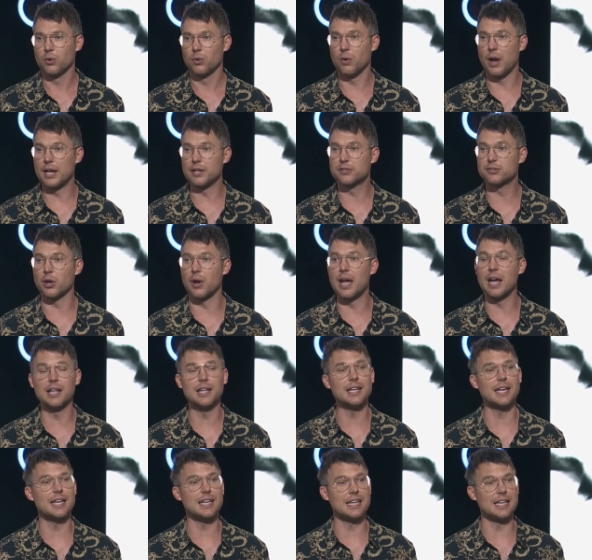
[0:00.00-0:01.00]
right? So
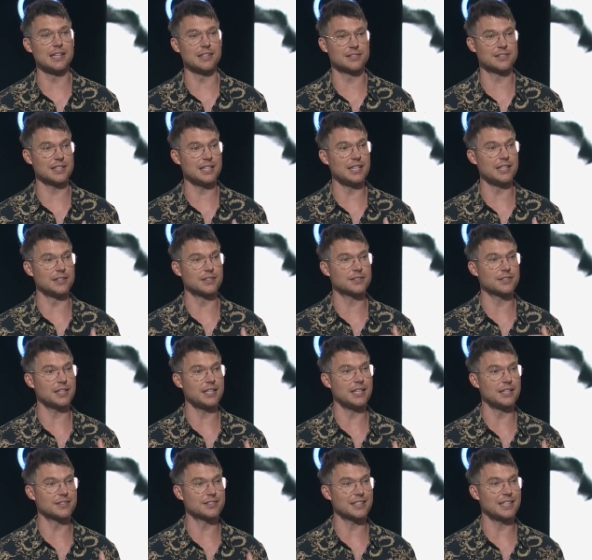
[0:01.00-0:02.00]
Elliot is is
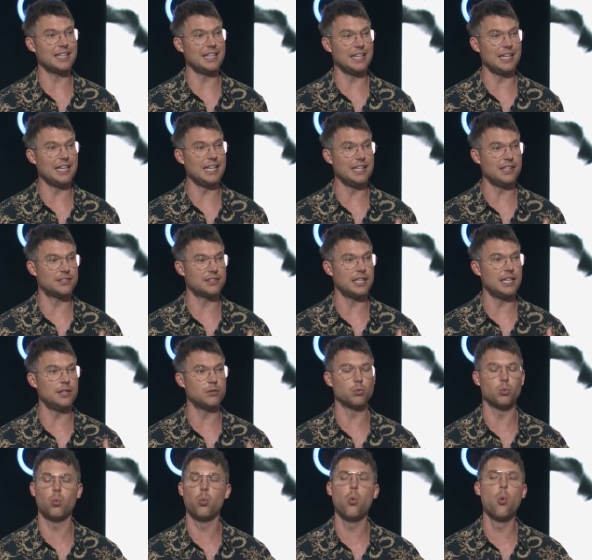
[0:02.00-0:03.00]
is he, he's
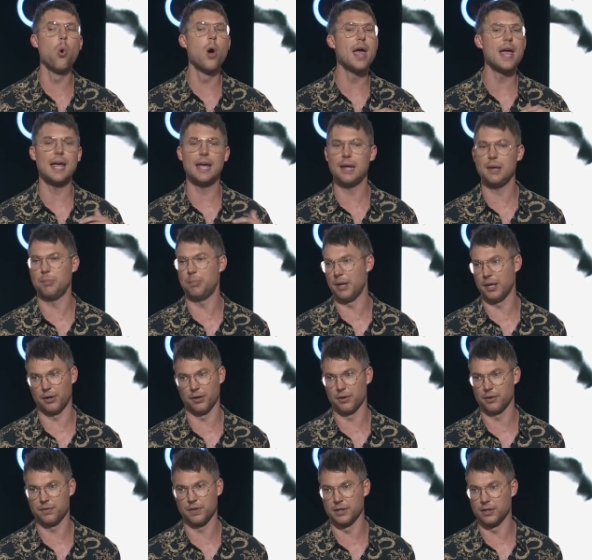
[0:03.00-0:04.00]
he's way
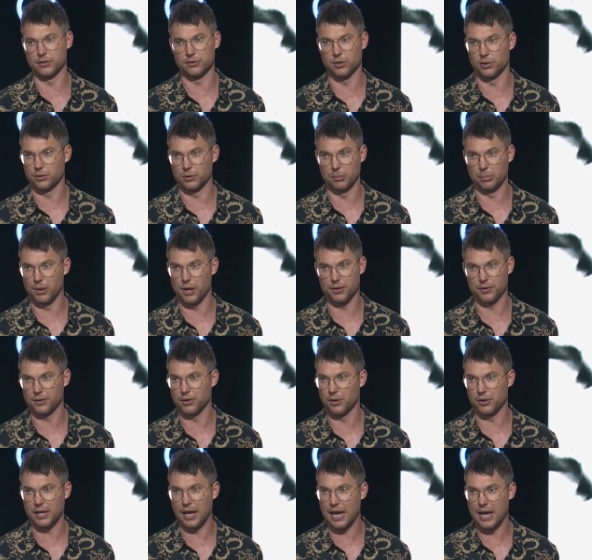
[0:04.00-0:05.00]
bigger than his older
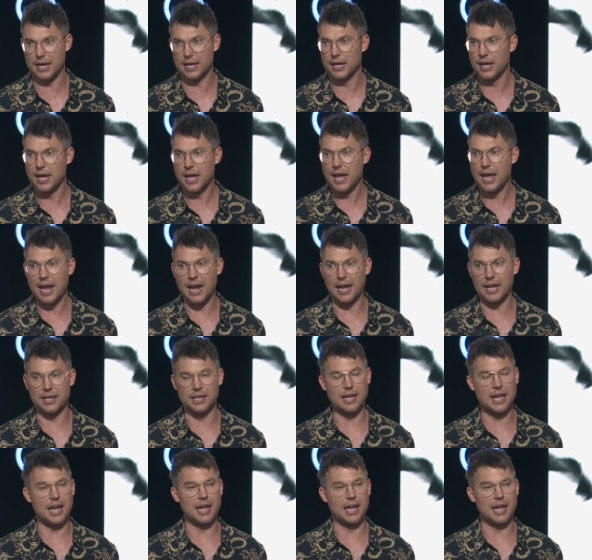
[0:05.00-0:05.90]
brother, okay? And